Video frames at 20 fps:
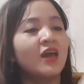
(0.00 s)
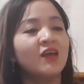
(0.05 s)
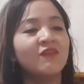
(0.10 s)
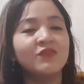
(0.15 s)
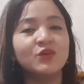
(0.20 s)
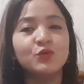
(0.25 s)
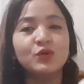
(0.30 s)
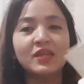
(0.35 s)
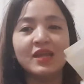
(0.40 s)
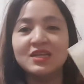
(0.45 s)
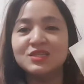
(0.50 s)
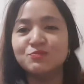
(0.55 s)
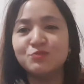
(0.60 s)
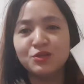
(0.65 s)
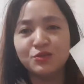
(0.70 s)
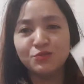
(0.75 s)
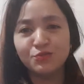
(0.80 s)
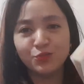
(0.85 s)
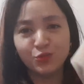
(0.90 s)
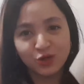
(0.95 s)
everyone has
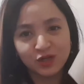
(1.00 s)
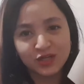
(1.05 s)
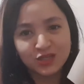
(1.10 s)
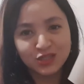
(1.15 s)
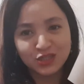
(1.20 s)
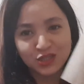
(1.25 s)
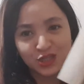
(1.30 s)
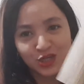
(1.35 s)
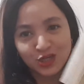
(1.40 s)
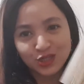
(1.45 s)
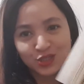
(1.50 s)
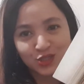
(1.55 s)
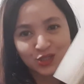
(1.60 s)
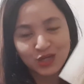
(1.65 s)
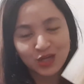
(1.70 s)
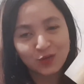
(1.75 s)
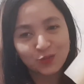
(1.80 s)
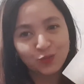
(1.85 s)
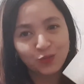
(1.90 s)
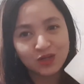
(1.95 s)
been bored in church
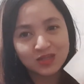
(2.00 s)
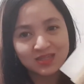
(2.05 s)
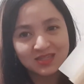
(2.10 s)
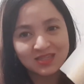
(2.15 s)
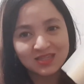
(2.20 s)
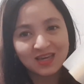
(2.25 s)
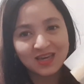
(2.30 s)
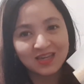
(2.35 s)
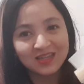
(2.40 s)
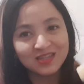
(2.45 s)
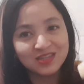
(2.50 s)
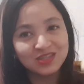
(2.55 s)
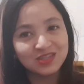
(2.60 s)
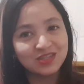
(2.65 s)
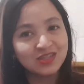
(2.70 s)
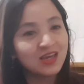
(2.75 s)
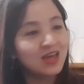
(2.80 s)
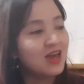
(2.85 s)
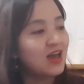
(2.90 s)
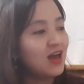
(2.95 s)
at one stage.